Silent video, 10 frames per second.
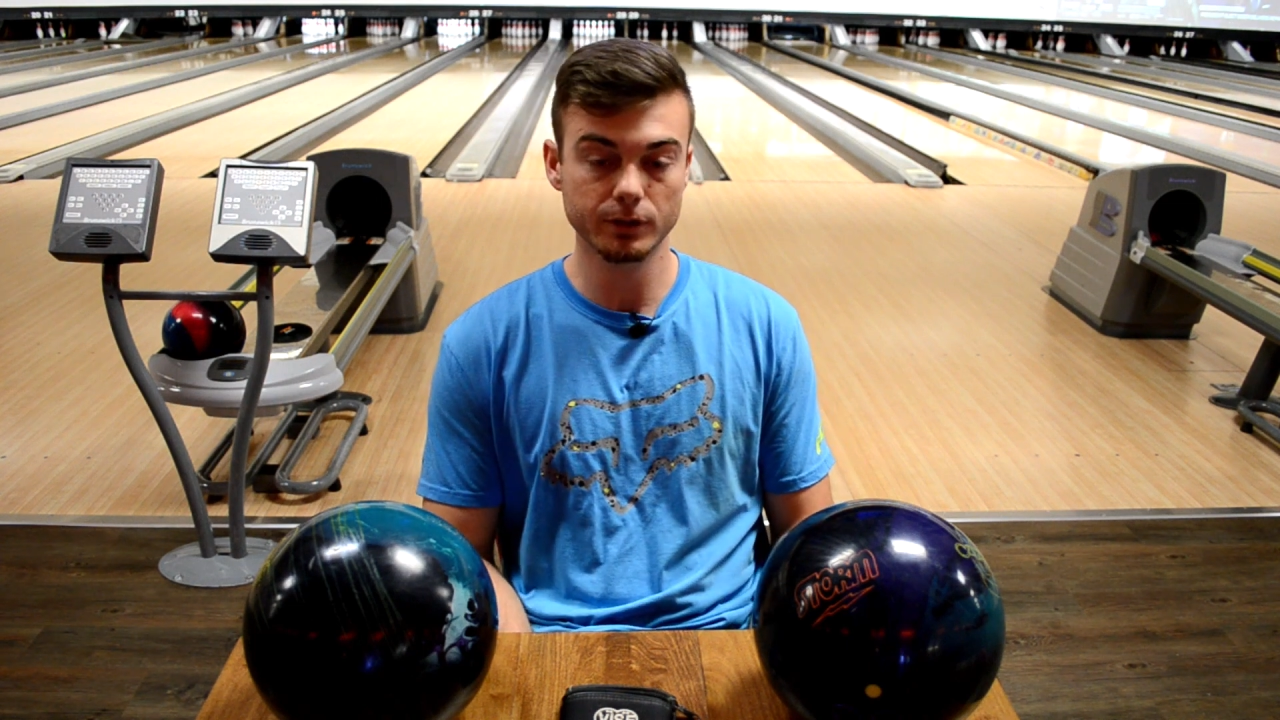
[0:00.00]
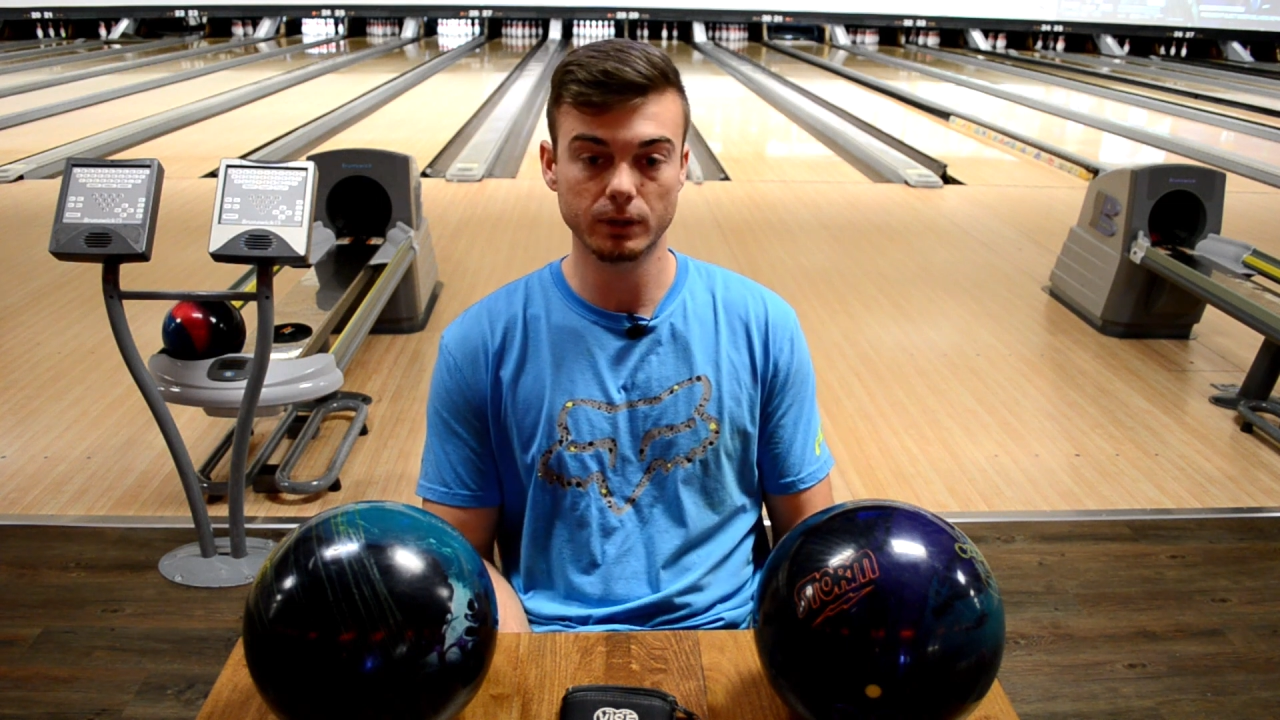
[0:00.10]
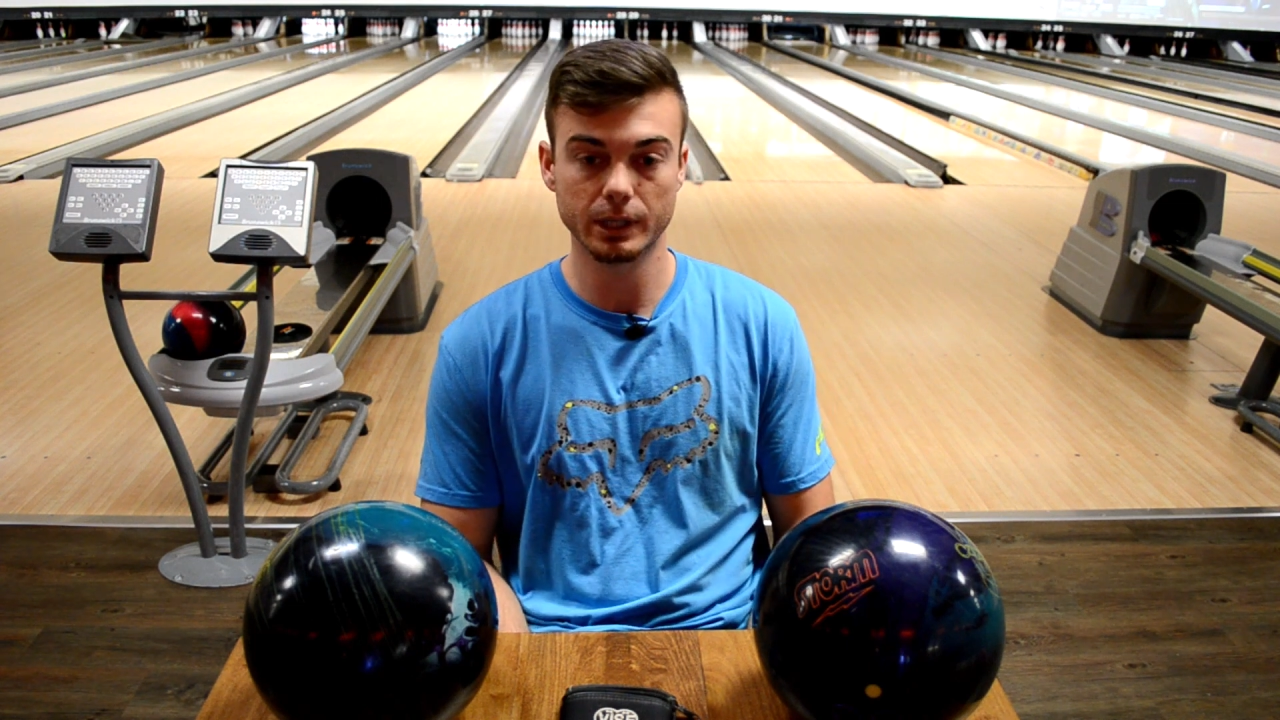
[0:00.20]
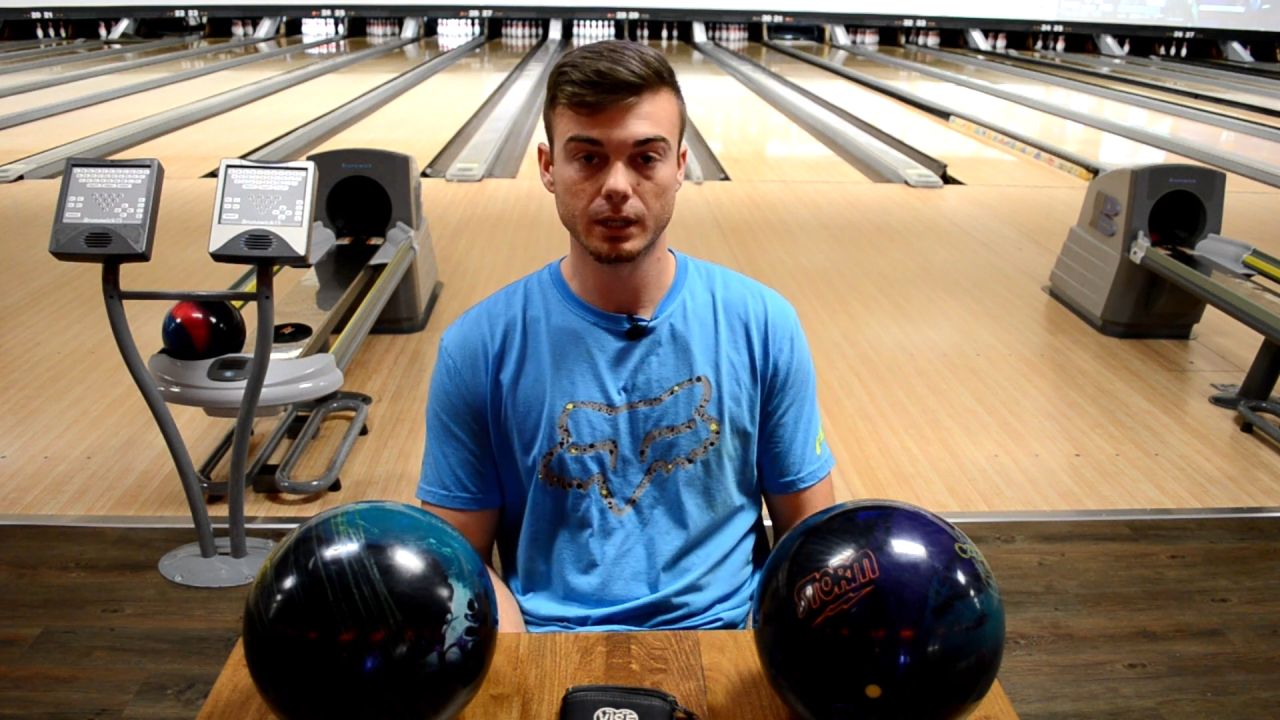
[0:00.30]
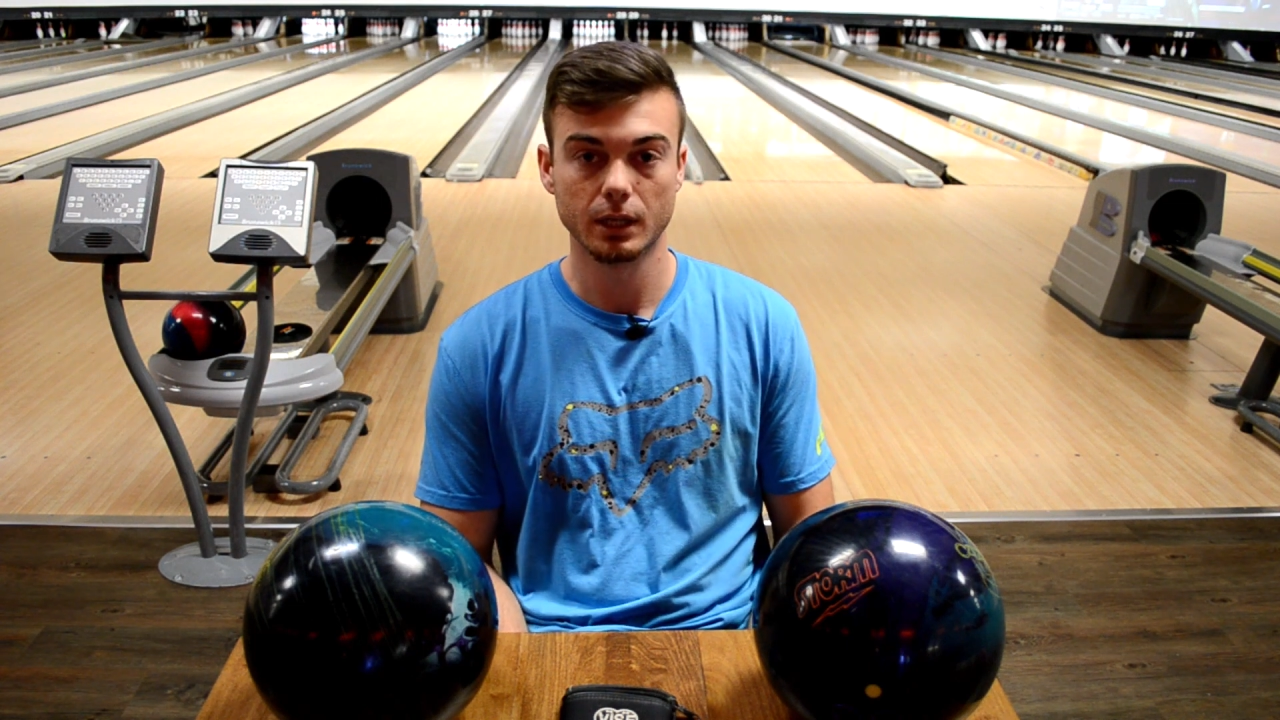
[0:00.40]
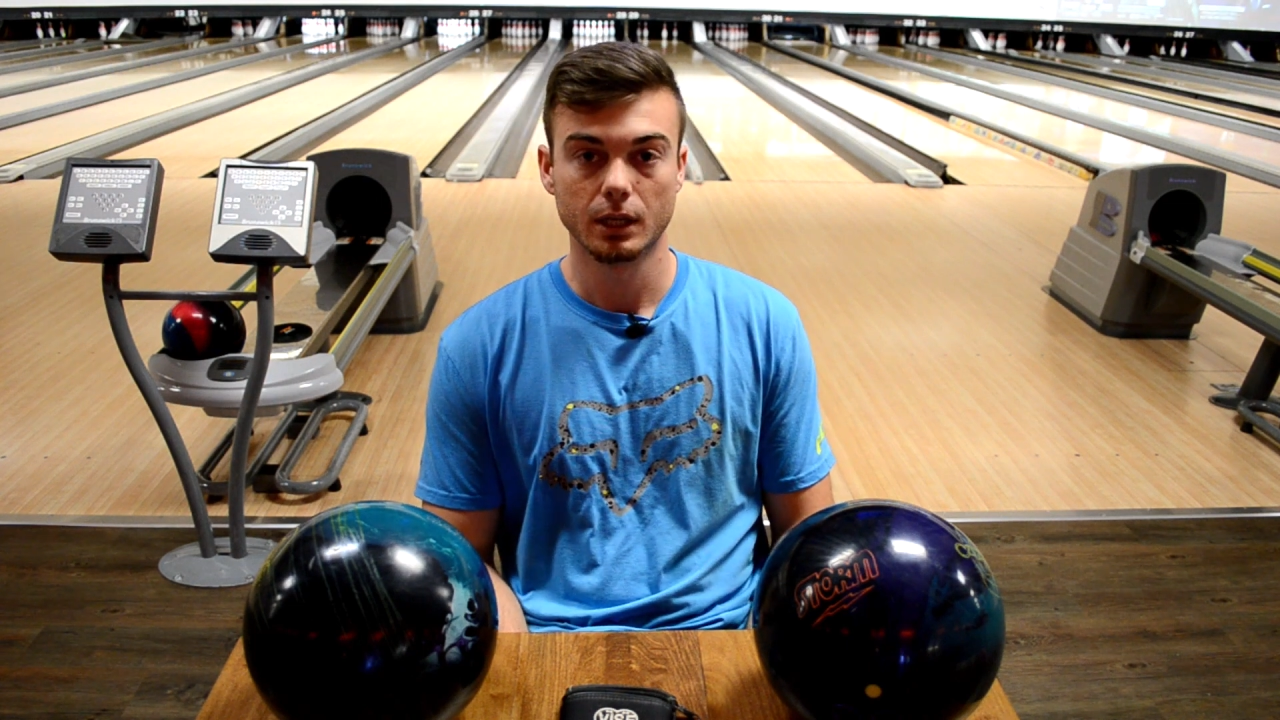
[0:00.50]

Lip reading: forward,